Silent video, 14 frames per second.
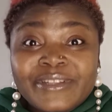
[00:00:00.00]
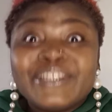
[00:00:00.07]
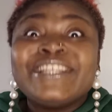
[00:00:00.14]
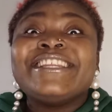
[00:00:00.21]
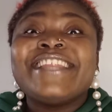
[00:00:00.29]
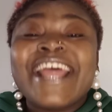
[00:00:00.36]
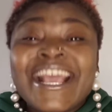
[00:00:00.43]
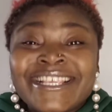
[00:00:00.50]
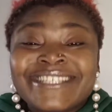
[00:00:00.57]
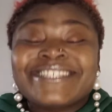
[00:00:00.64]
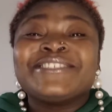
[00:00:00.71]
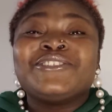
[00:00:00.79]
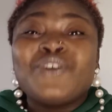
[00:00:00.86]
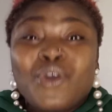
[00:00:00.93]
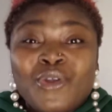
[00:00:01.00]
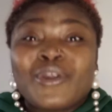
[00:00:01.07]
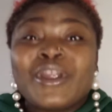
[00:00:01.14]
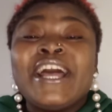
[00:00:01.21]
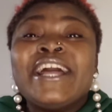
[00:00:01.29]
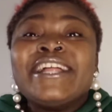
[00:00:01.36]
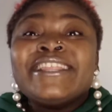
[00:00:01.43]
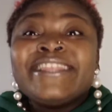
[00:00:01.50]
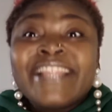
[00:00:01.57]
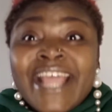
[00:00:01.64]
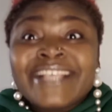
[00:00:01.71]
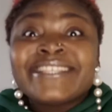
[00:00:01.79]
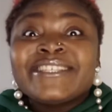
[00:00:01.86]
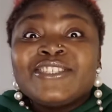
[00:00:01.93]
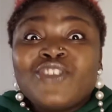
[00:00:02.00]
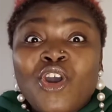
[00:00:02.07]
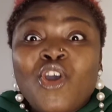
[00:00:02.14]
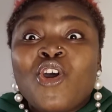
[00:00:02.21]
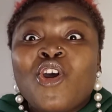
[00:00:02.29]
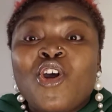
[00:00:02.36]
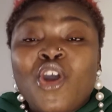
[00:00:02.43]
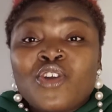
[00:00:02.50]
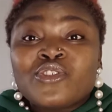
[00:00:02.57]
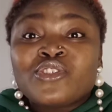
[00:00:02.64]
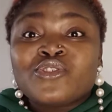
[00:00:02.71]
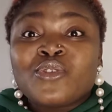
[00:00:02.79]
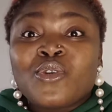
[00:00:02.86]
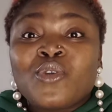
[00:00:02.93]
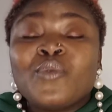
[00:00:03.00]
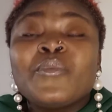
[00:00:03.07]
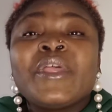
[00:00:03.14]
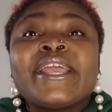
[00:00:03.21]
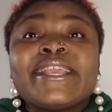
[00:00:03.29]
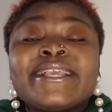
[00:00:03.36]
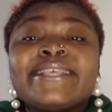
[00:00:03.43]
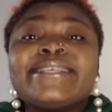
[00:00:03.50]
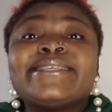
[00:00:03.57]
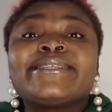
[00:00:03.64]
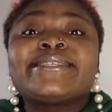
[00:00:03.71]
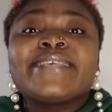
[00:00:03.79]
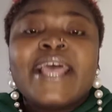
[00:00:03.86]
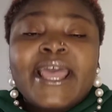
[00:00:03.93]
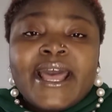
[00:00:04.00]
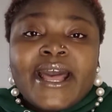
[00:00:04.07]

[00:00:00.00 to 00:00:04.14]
Nextdoor. Nextdoor also is